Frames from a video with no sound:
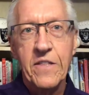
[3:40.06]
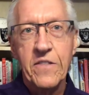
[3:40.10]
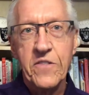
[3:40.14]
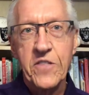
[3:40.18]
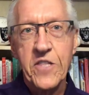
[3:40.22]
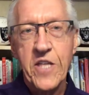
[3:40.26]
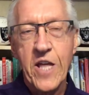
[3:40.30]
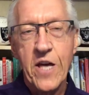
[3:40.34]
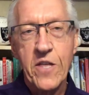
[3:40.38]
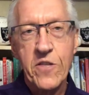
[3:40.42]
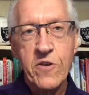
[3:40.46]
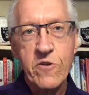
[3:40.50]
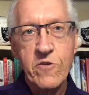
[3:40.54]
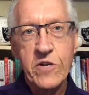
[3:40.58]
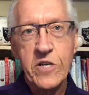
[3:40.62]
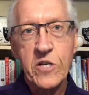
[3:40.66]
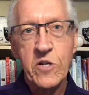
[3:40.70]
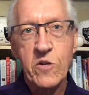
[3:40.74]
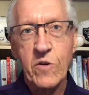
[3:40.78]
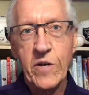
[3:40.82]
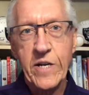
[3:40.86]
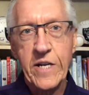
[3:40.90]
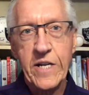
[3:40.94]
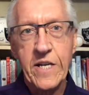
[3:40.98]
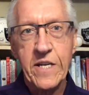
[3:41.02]
The other
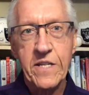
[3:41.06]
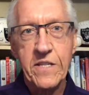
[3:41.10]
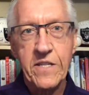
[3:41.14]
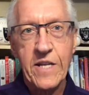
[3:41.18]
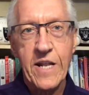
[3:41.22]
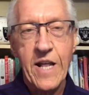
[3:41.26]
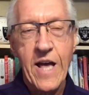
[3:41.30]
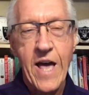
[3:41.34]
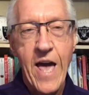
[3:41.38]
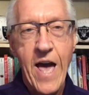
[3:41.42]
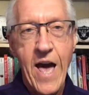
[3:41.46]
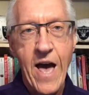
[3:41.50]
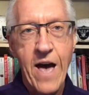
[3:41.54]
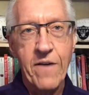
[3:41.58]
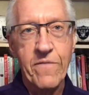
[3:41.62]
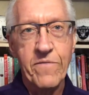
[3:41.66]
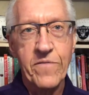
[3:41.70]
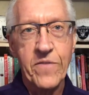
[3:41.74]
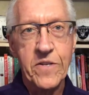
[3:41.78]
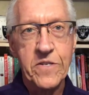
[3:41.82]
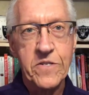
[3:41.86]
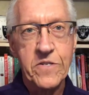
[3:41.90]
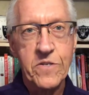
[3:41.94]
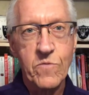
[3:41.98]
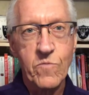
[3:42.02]
ingredient that I have
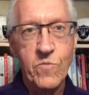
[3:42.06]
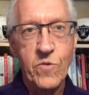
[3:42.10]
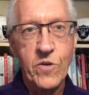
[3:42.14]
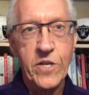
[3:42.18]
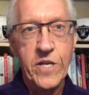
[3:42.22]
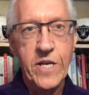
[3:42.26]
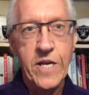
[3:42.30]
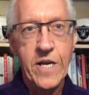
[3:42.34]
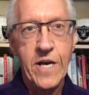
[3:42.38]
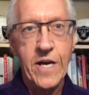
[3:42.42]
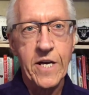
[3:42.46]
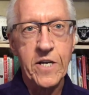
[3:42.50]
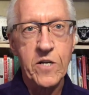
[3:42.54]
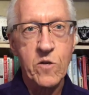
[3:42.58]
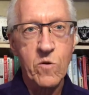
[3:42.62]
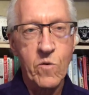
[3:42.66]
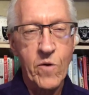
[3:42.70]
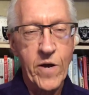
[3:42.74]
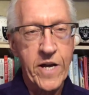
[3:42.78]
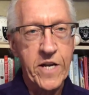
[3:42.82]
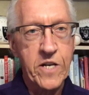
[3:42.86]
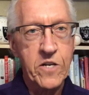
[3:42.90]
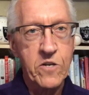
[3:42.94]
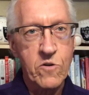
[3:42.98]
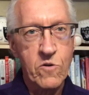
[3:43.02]
that's really a
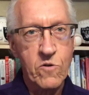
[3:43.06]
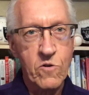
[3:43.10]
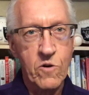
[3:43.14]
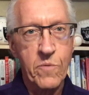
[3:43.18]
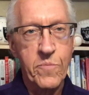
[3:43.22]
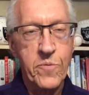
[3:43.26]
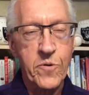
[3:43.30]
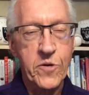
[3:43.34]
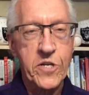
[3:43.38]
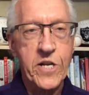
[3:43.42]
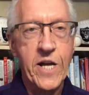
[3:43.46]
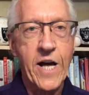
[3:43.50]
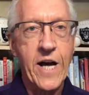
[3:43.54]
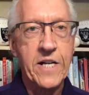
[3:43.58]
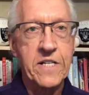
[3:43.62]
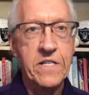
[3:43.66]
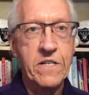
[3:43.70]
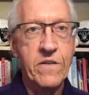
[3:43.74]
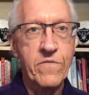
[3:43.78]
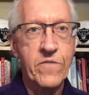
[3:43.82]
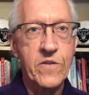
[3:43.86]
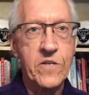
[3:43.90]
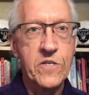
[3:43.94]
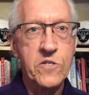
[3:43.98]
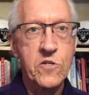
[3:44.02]
great
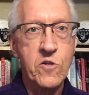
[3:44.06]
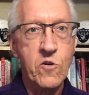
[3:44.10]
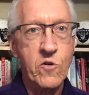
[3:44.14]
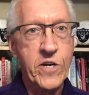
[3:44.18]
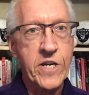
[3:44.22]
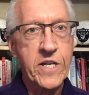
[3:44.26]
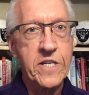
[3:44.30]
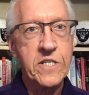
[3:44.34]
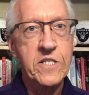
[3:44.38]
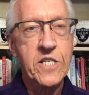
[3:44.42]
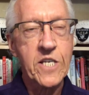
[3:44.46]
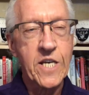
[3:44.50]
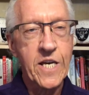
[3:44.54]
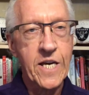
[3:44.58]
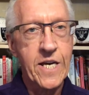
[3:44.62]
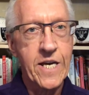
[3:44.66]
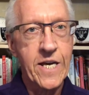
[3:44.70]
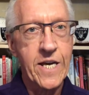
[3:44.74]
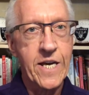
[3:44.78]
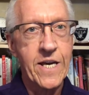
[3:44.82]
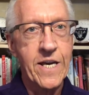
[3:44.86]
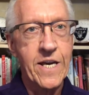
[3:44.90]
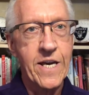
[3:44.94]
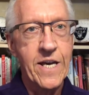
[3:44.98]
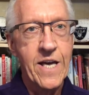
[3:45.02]
neuroprotective is green
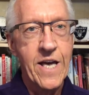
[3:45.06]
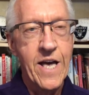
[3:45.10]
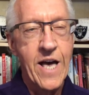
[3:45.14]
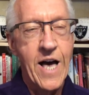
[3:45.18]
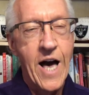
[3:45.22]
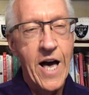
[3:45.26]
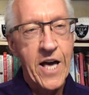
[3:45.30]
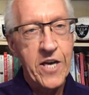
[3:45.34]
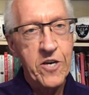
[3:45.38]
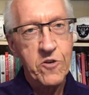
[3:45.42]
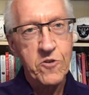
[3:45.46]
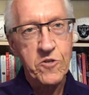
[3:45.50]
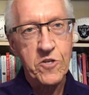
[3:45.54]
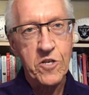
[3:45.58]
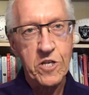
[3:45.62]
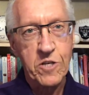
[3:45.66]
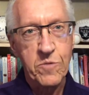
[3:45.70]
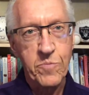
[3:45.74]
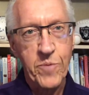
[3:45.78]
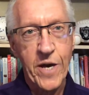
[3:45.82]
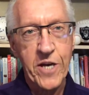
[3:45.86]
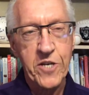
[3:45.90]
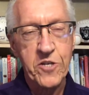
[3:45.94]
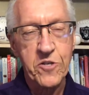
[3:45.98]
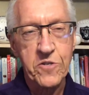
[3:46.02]
tea. I use a
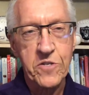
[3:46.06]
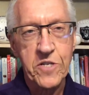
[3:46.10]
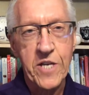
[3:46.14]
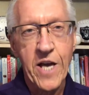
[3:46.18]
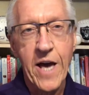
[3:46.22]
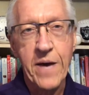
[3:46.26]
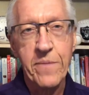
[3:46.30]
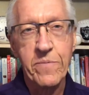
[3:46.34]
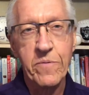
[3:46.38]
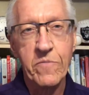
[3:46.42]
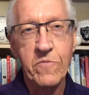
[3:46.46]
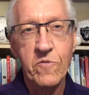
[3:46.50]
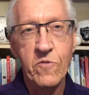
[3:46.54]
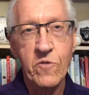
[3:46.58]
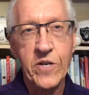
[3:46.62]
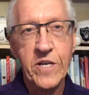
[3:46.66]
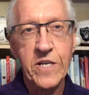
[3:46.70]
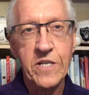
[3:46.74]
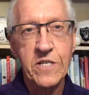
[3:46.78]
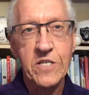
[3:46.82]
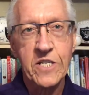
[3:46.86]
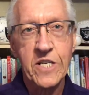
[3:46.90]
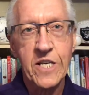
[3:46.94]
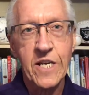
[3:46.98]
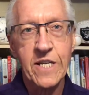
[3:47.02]
special type of
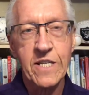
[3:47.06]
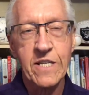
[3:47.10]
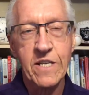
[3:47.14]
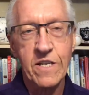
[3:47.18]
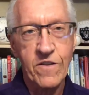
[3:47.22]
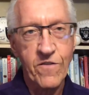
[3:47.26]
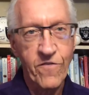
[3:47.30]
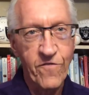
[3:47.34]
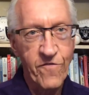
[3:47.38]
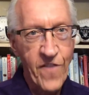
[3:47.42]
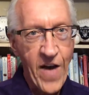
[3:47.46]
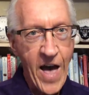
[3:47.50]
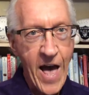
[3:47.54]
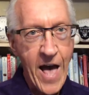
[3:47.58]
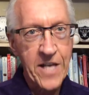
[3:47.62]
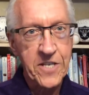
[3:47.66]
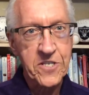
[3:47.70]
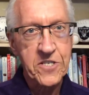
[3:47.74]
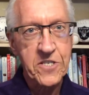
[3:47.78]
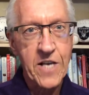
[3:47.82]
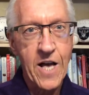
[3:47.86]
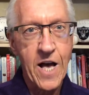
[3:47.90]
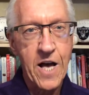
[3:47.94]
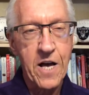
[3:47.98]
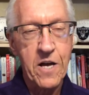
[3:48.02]
green tea that's
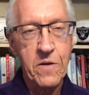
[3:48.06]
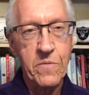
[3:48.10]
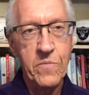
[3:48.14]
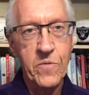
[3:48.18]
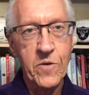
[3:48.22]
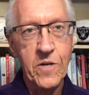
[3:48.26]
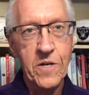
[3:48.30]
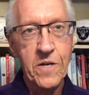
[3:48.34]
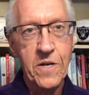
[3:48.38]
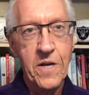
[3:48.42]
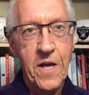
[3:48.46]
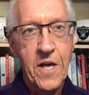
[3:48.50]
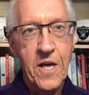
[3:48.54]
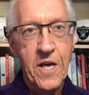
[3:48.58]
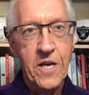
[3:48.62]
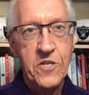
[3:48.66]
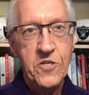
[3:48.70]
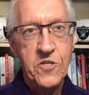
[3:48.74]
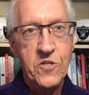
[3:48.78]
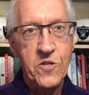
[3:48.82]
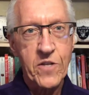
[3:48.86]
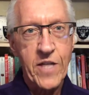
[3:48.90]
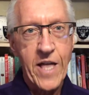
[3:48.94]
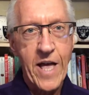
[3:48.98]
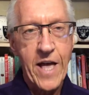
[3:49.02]
fat-soluble
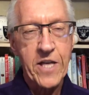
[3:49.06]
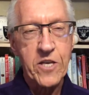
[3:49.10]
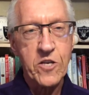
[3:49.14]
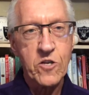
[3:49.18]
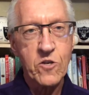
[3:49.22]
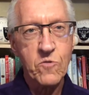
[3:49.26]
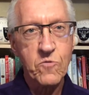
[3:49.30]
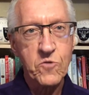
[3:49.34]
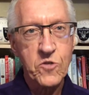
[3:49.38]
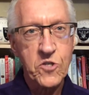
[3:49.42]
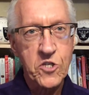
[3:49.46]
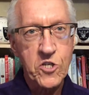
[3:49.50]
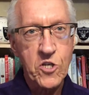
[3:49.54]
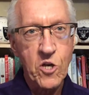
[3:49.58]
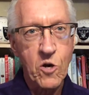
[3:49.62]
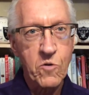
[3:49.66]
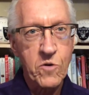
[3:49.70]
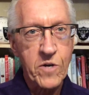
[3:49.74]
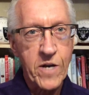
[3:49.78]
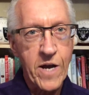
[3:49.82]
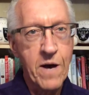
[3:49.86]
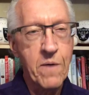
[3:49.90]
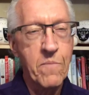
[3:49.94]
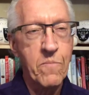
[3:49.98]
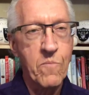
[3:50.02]
so that you
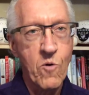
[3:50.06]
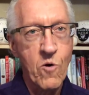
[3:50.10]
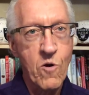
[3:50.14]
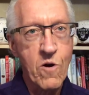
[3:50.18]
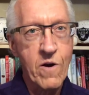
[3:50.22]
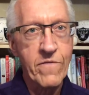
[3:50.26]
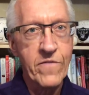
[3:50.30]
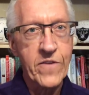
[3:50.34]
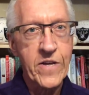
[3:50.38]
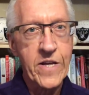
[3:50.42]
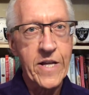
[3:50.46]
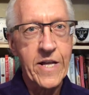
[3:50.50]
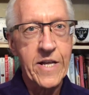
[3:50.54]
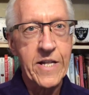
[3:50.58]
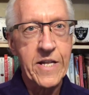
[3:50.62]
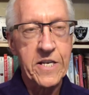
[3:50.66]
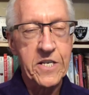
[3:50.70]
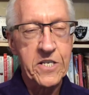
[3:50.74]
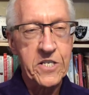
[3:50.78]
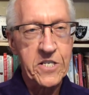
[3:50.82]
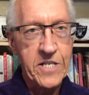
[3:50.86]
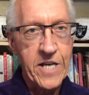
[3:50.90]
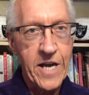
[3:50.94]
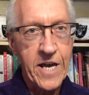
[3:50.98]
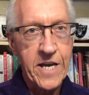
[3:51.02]
soak up more of it and it
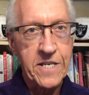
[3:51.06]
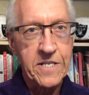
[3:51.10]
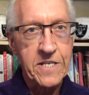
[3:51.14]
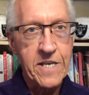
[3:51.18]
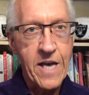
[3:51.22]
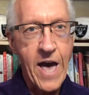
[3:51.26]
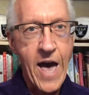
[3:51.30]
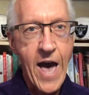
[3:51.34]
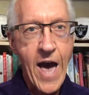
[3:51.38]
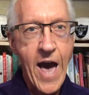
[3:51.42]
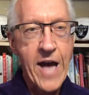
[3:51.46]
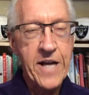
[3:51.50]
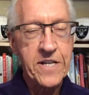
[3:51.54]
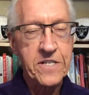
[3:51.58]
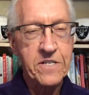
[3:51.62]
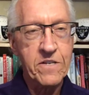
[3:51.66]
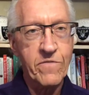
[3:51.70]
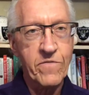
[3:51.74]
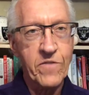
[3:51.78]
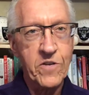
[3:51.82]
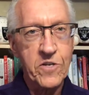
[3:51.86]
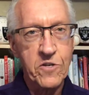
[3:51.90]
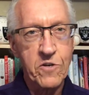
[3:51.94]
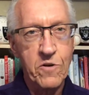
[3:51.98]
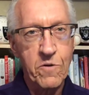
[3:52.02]
stays
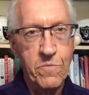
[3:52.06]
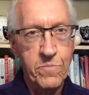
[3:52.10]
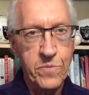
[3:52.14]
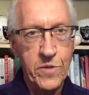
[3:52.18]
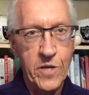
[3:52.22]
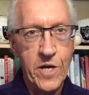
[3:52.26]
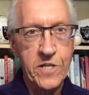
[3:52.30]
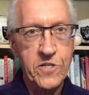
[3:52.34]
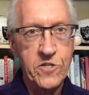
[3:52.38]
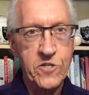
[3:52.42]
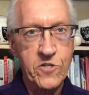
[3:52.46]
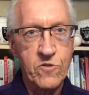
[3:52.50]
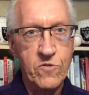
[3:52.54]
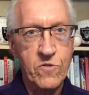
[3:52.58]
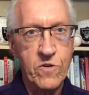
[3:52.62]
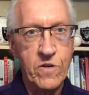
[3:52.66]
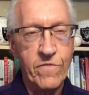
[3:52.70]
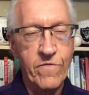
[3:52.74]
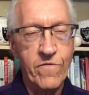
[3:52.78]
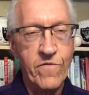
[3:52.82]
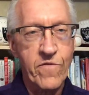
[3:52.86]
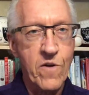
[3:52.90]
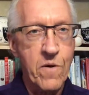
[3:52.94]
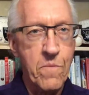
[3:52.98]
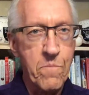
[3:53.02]
active in your
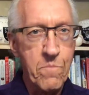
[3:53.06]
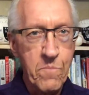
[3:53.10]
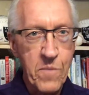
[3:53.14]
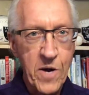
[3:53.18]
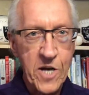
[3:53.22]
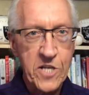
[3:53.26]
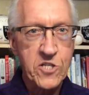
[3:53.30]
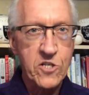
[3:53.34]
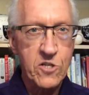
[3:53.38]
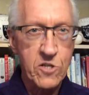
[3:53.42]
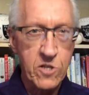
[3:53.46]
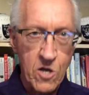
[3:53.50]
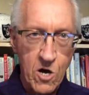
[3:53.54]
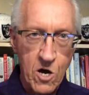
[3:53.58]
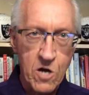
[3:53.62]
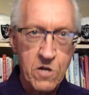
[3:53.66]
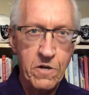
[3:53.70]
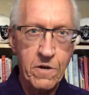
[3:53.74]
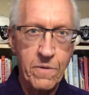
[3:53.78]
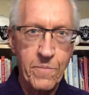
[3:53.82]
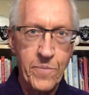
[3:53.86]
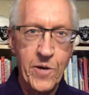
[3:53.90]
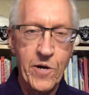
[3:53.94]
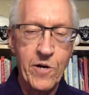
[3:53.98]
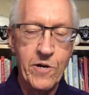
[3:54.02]
bloodstream for a much
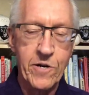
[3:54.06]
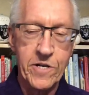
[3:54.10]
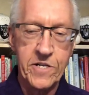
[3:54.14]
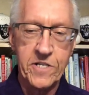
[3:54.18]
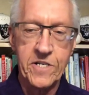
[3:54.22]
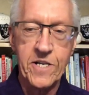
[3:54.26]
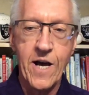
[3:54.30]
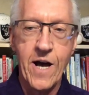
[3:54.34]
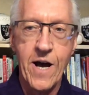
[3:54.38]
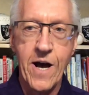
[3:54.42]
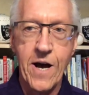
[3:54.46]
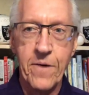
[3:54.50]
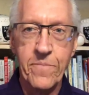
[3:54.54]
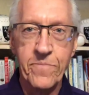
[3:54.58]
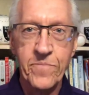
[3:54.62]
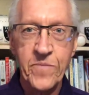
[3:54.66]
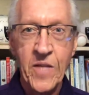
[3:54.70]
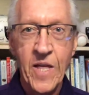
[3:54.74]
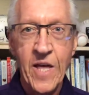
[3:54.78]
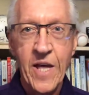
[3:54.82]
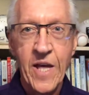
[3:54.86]
longer period of time.